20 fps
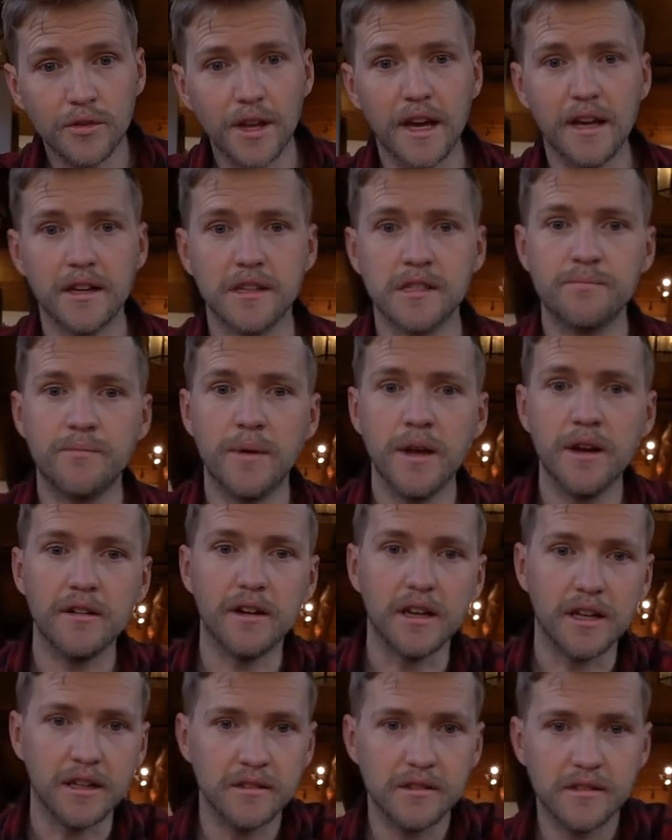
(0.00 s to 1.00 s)
that
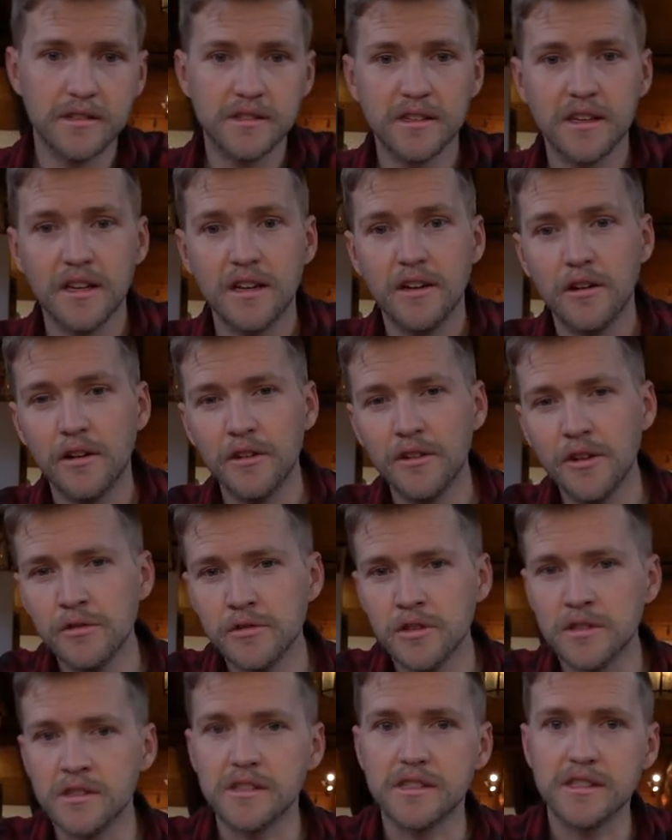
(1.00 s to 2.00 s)
experience, although it
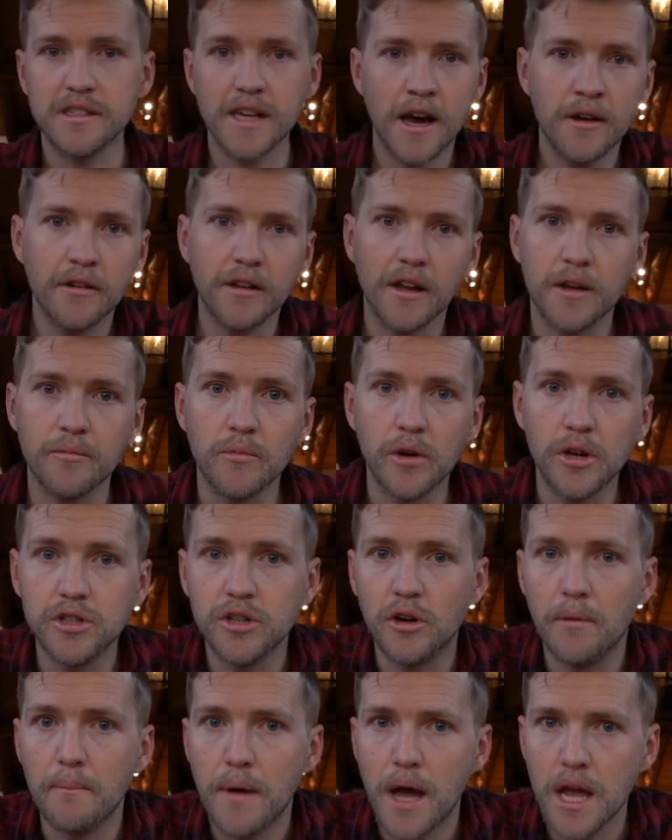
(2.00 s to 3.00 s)
doesn't sound like much
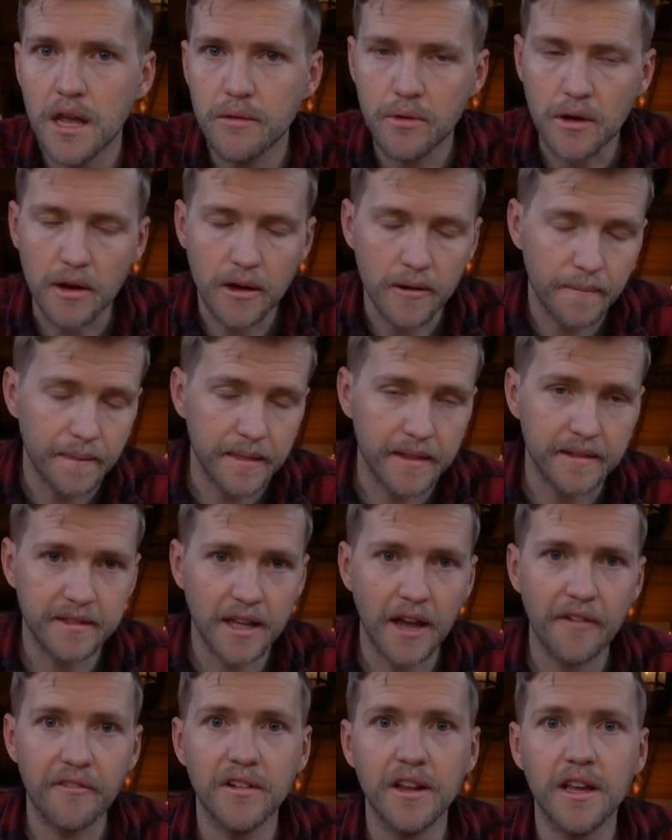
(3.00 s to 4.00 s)
on paper, it's
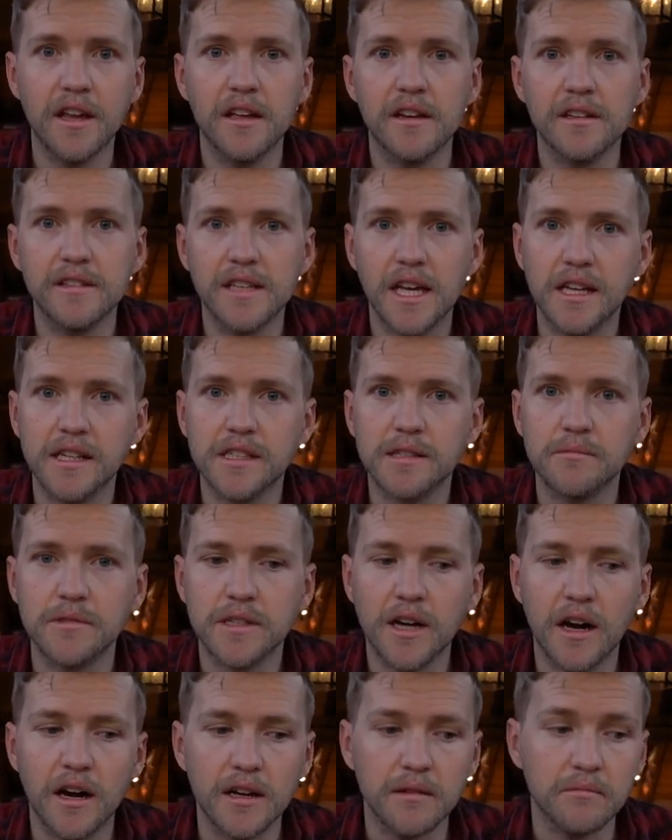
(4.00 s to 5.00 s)
definitely going to take some
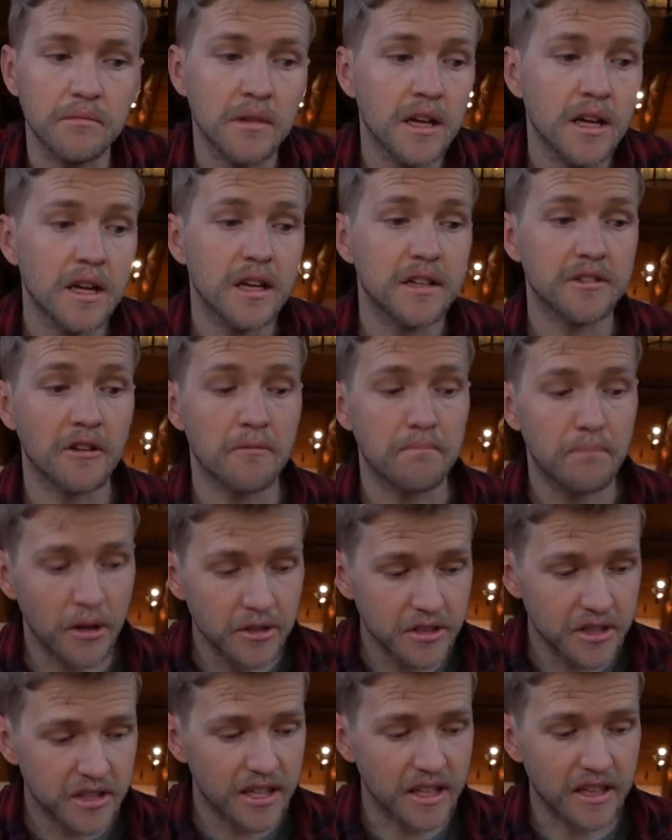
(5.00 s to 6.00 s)
time. So
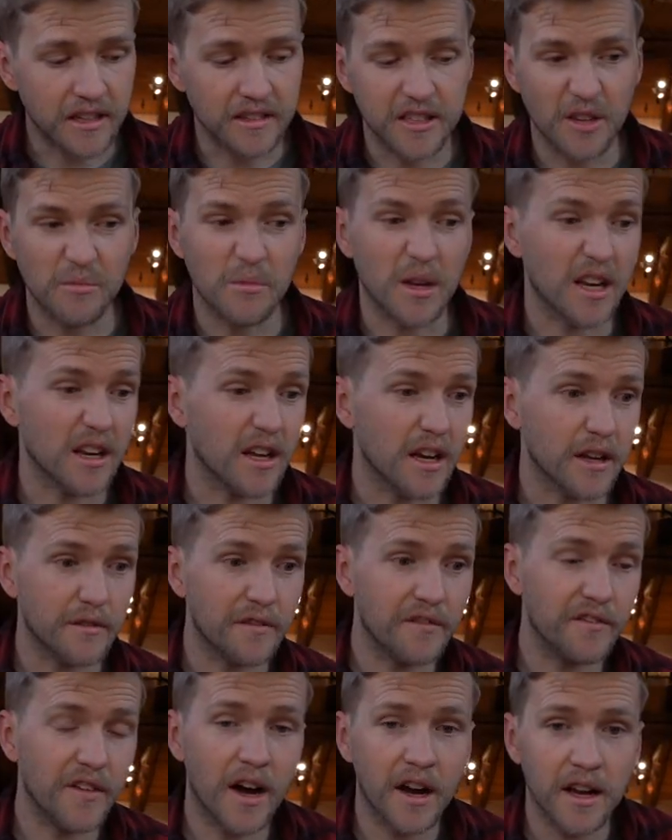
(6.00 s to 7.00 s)
budgeting something like
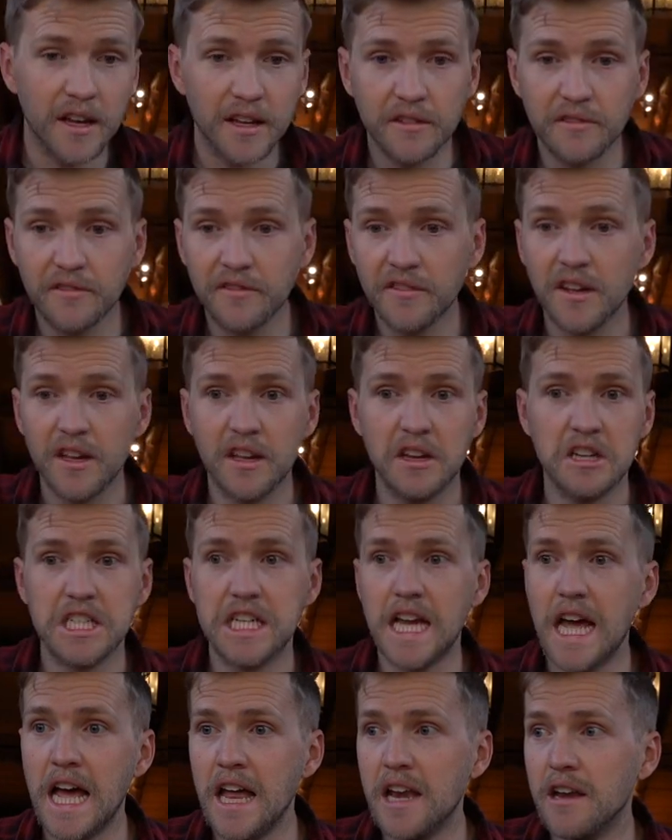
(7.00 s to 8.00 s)
5,
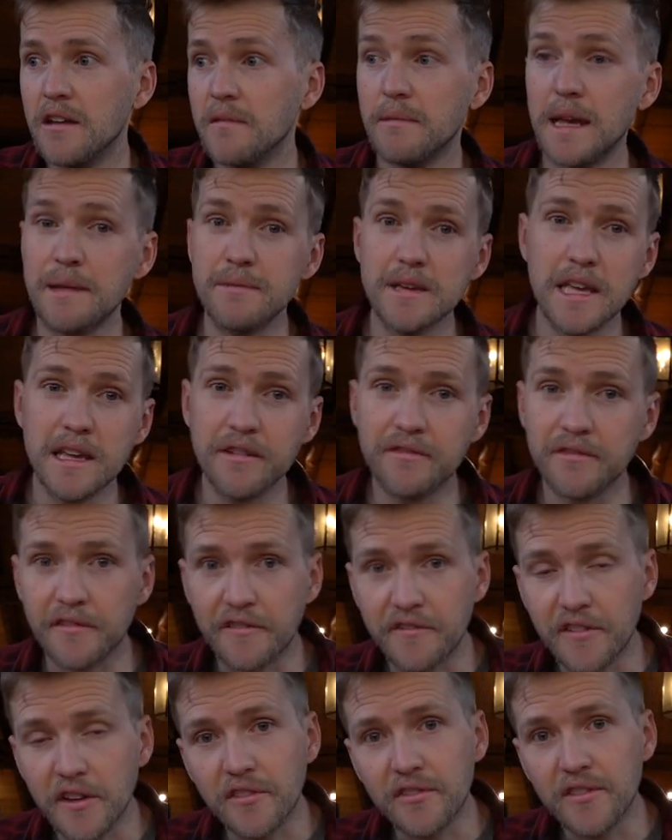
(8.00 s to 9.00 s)
10, maybe even
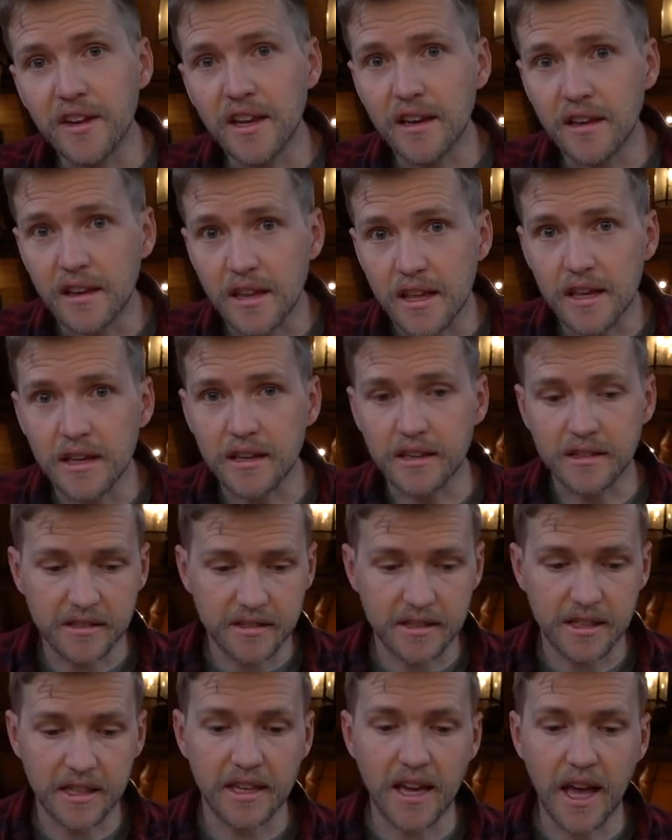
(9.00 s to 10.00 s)
15 years
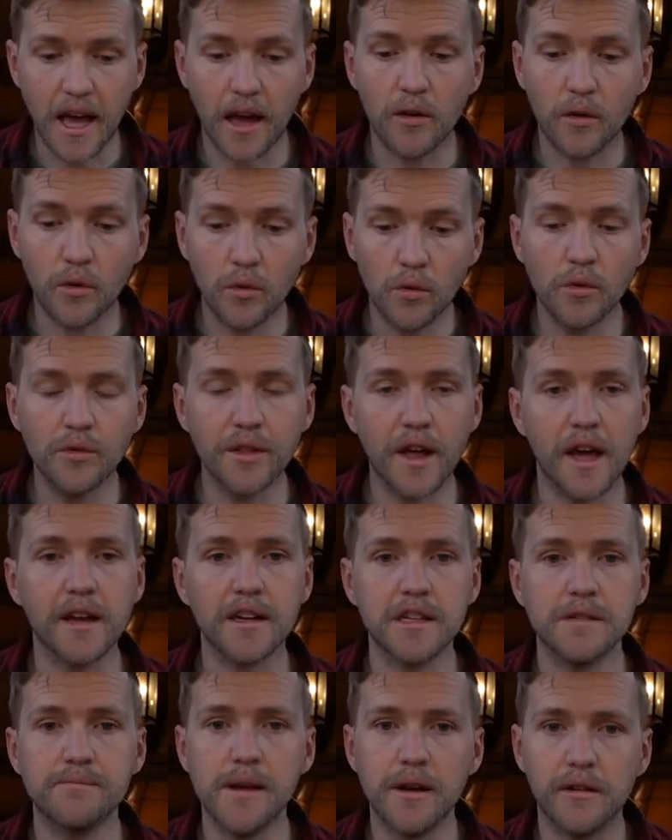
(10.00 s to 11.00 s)
to get all that
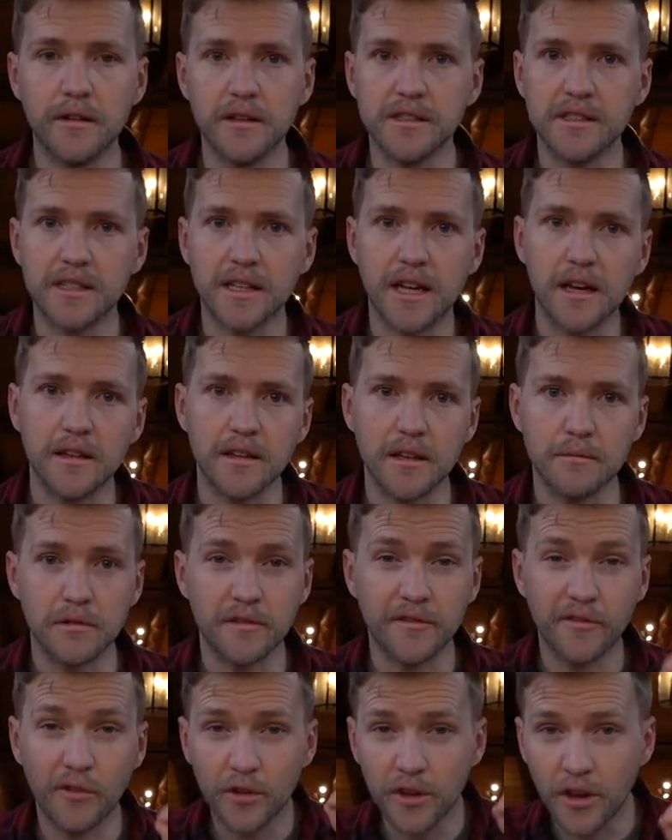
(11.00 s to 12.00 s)
experience together
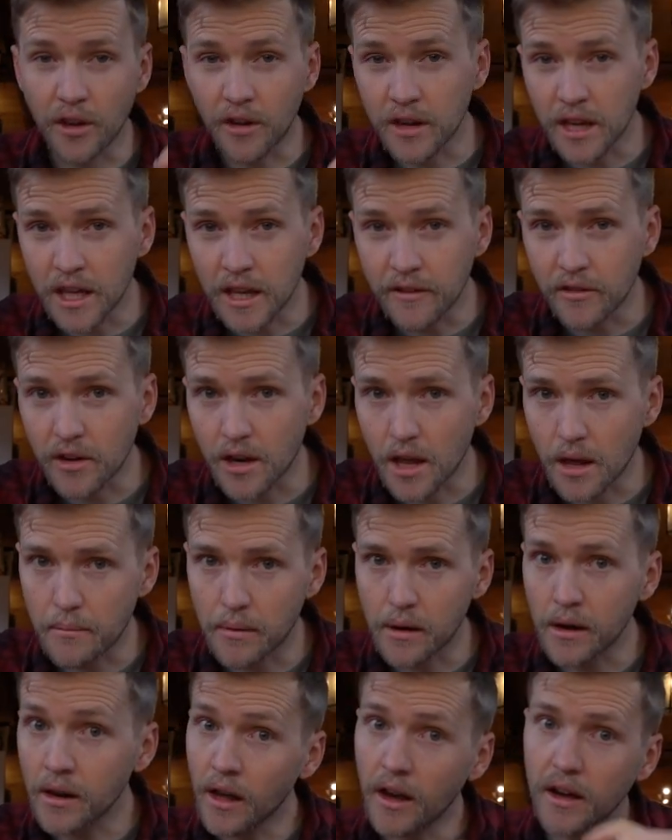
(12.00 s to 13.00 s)
before you can even
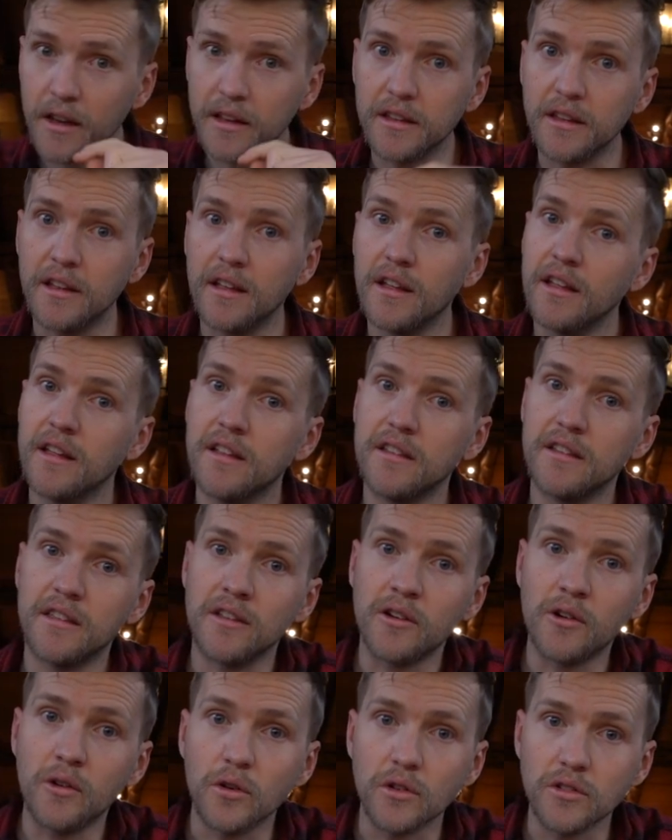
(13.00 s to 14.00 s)
apply to the
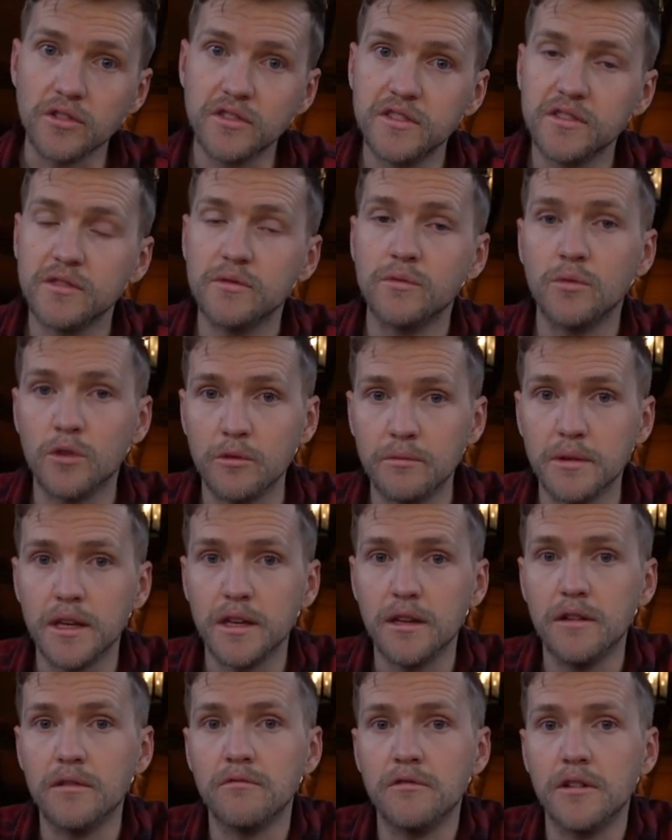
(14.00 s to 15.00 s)
course will
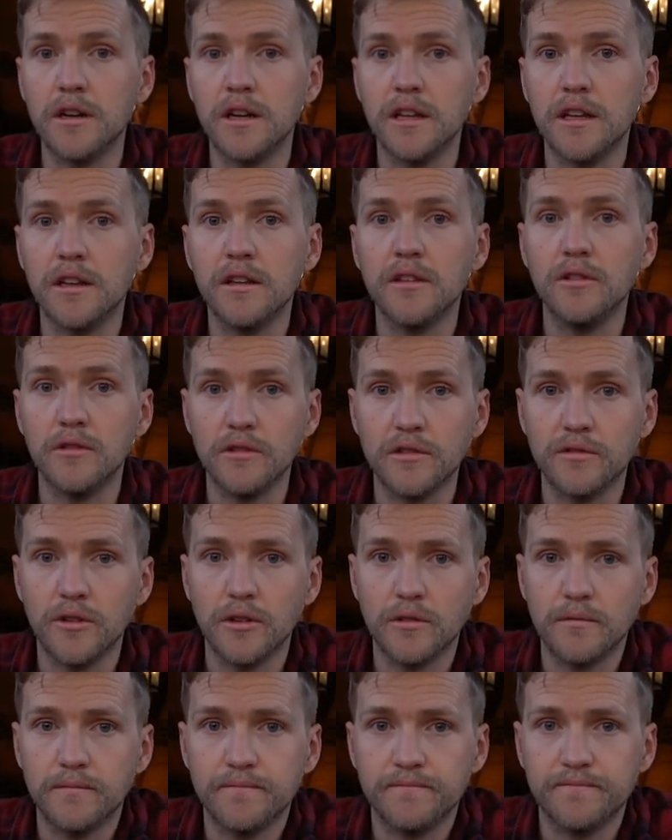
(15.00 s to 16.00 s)
be really
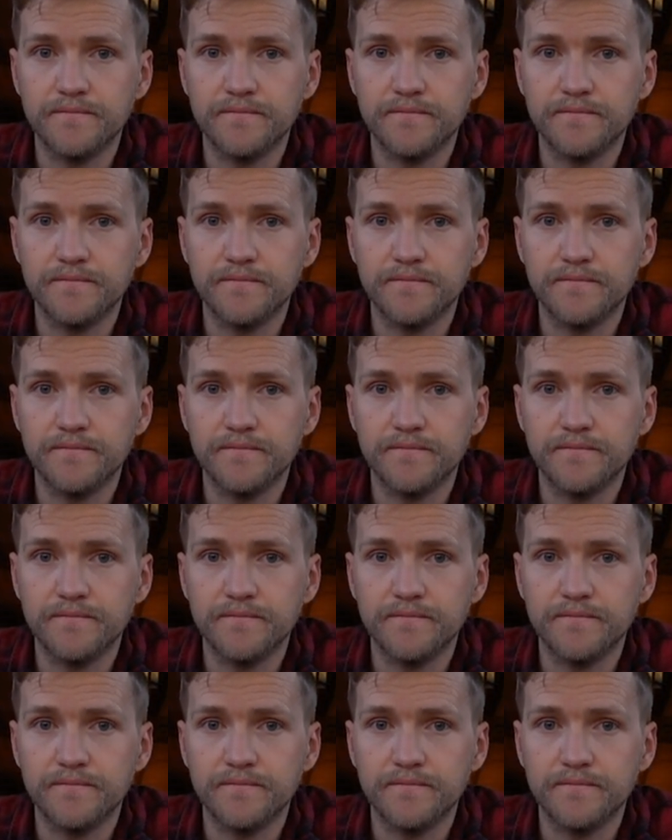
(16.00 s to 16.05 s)
useful.